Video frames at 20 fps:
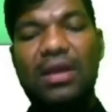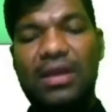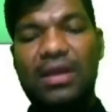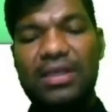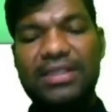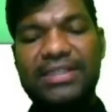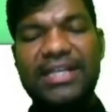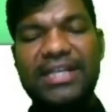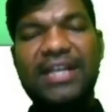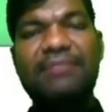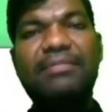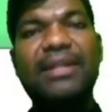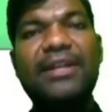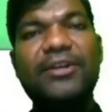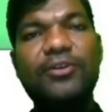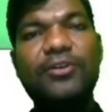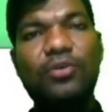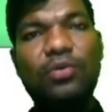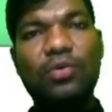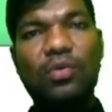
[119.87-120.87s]
statement
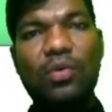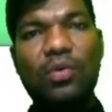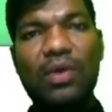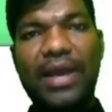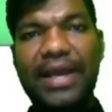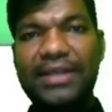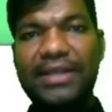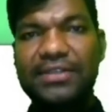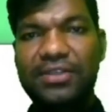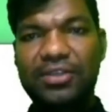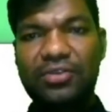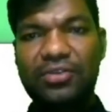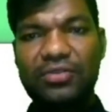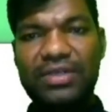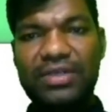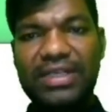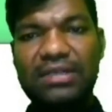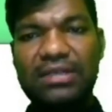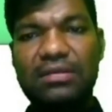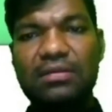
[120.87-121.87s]
2
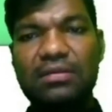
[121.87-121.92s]
executed,